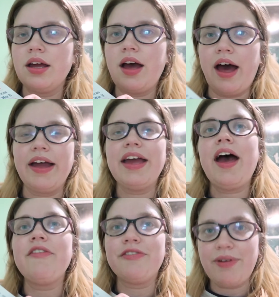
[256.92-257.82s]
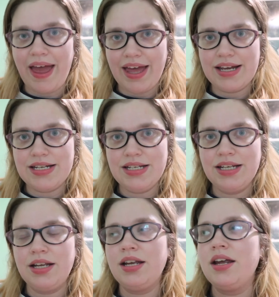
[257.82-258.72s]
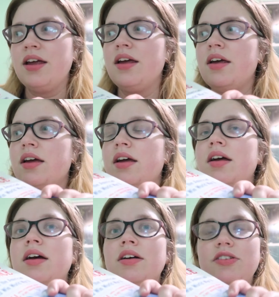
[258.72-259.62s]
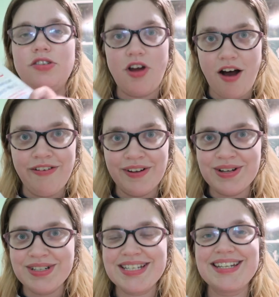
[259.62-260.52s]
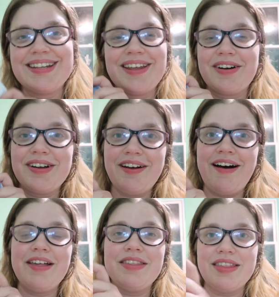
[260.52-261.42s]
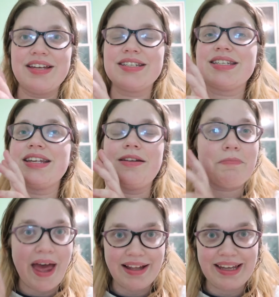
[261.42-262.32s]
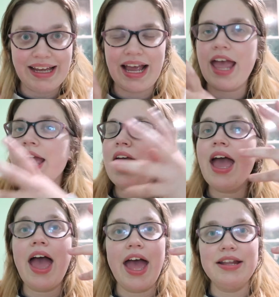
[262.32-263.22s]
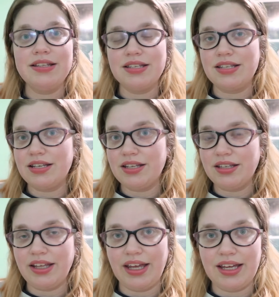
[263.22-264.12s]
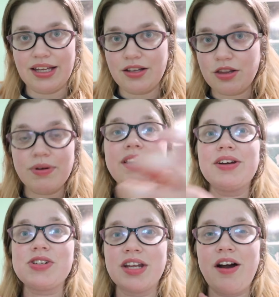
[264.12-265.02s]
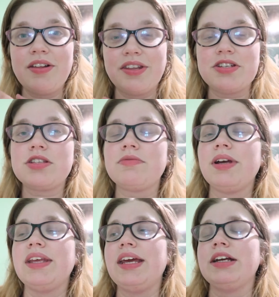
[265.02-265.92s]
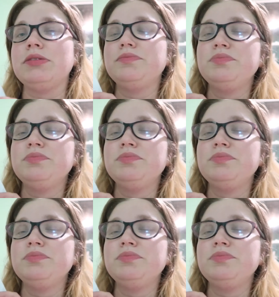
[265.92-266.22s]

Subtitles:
I have read novels that are not this compelling and like thrillers that aren't this thrilling.